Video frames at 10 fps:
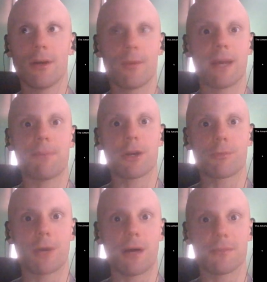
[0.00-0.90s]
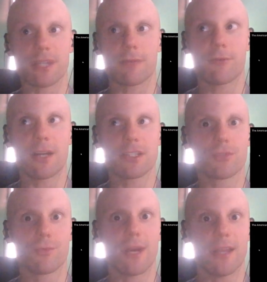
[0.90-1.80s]
We got bigger problems. Like, France is
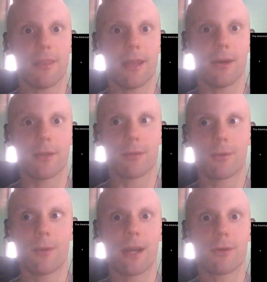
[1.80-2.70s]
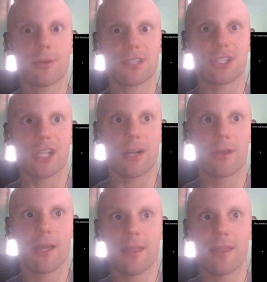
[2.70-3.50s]
right there. Like, they're right across the channel.